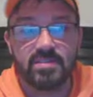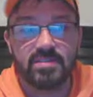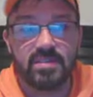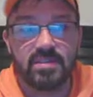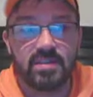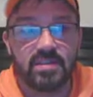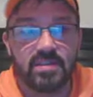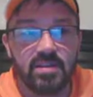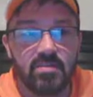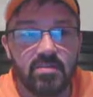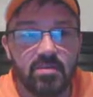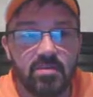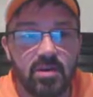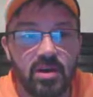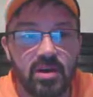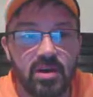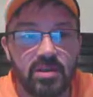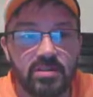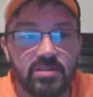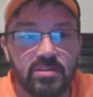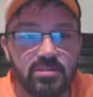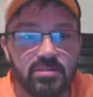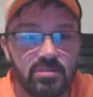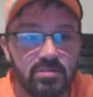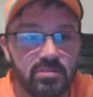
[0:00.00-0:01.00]
Sent them
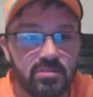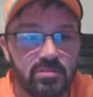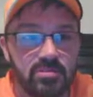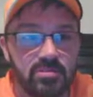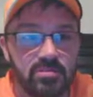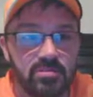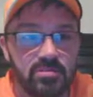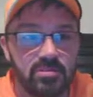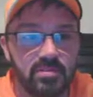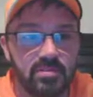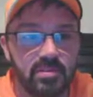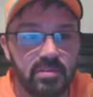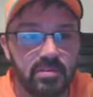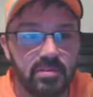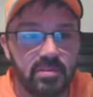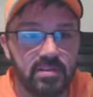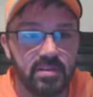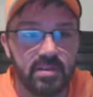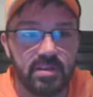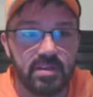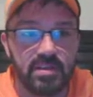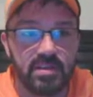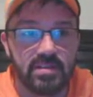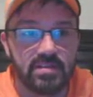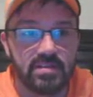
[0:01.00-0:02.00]
on to
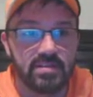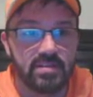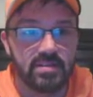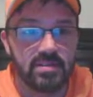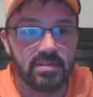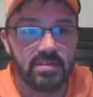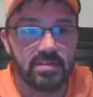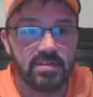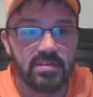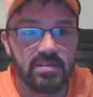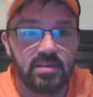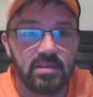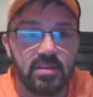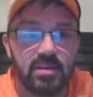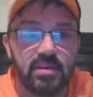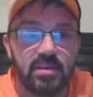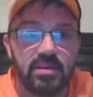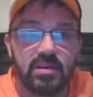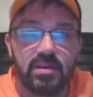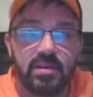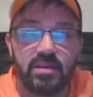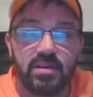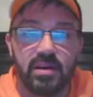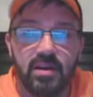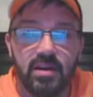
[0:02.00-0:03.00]
Atlanta.
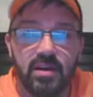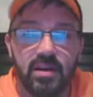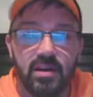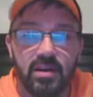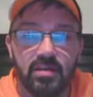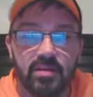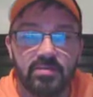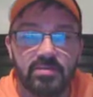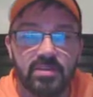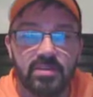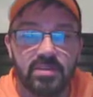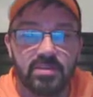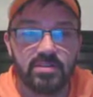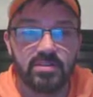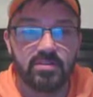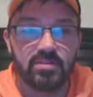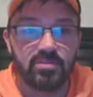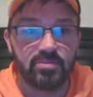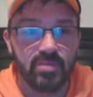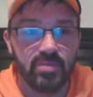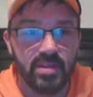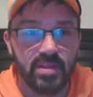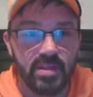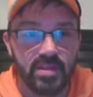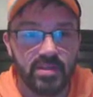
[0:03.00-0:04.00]
Uh, sent
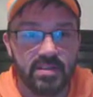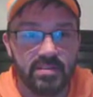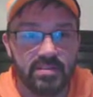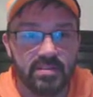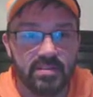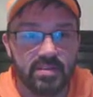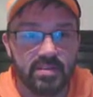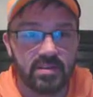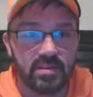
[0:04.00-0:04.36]
Seren to